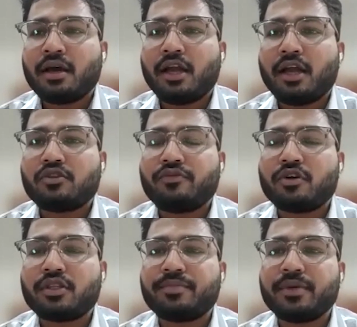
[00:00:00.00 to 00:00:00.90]
Also, for
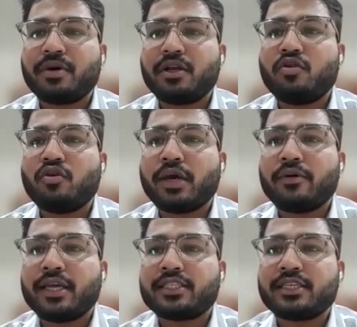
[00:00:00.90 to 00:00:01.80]
the people who have
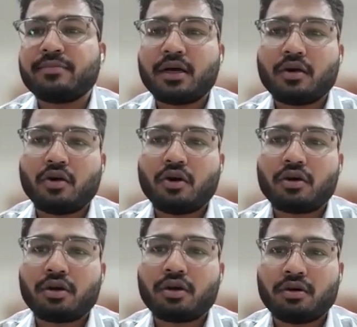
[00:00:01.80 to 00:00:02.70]
eczema
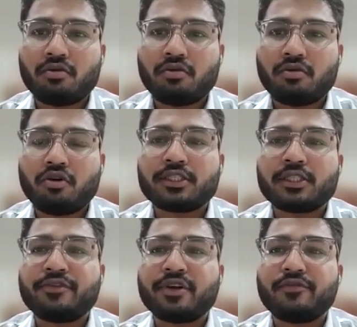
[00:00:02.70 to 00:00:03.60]
or who are
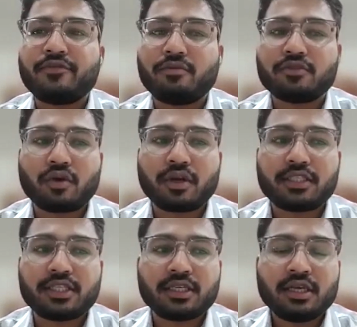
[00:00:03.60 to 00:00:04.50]
suffering from
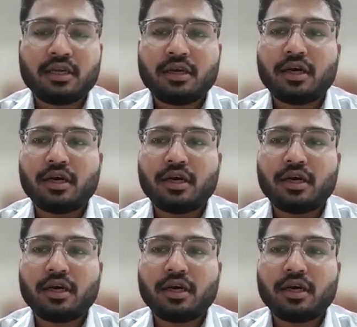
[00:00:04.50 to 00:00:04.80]
psoriasis,